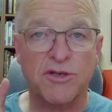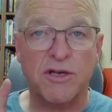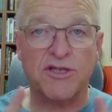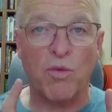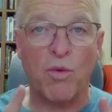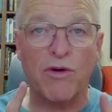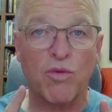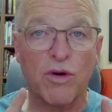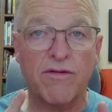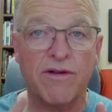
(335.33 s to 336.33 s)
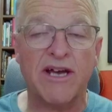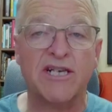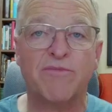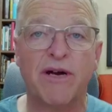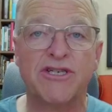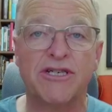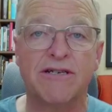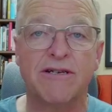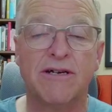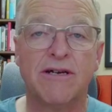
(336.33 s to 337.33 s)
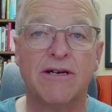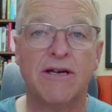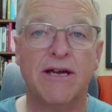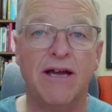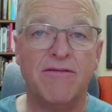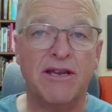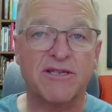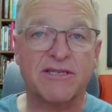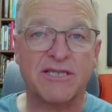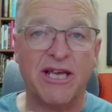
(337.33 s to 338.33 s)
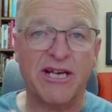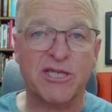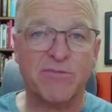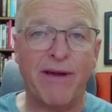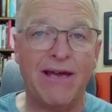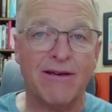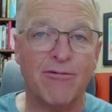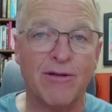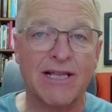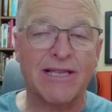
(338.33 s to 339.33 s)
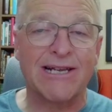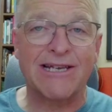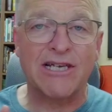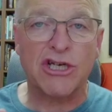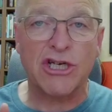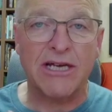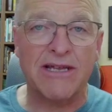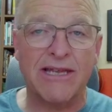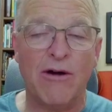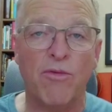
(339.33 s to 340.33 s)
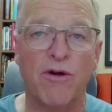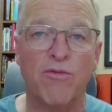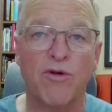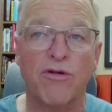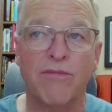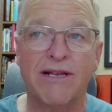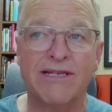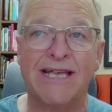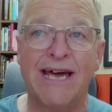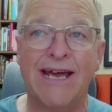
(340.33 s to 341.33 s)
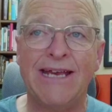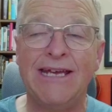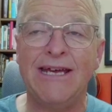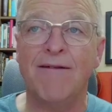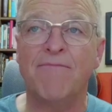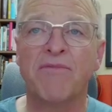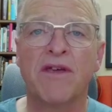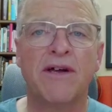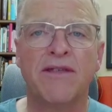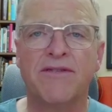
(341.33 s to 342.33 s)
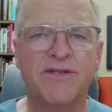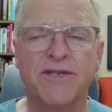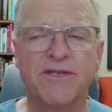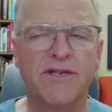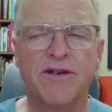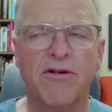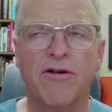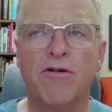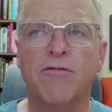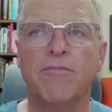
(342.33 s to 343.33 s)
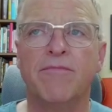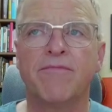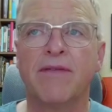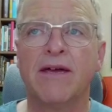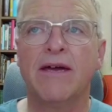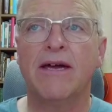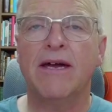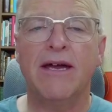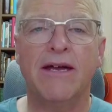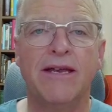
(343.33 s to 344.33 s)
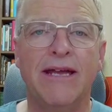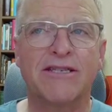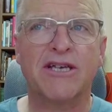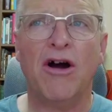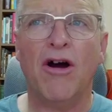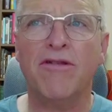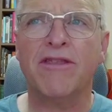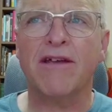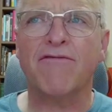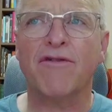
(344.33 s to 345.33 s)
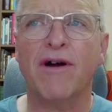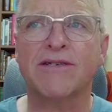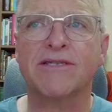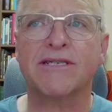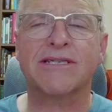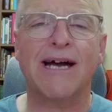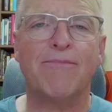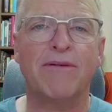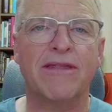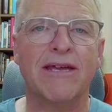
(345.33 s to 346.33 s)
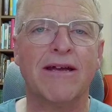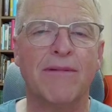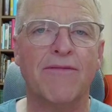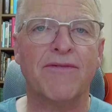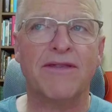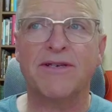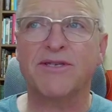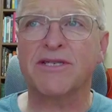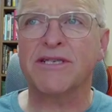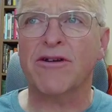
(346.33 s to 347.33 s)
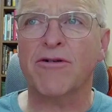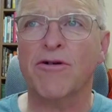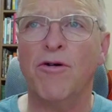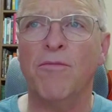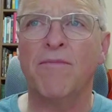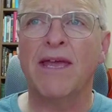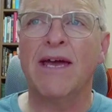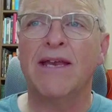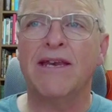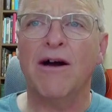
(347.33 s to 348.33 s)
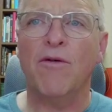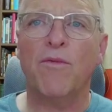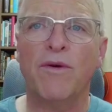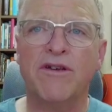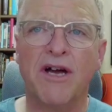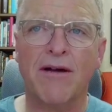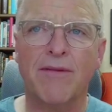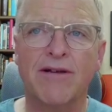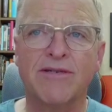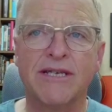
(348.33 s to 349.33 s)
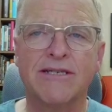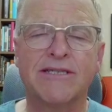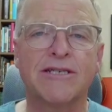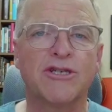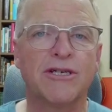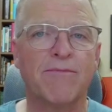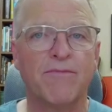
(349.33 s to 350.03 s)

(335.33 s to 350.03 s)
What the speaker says: a one word expression. And then it's expanded with a little addition on that one word. But it's that idea. This isn't our home. And it's a hard thing for us to stop and think about that this is not our home. Now, when we talk about our citizenship,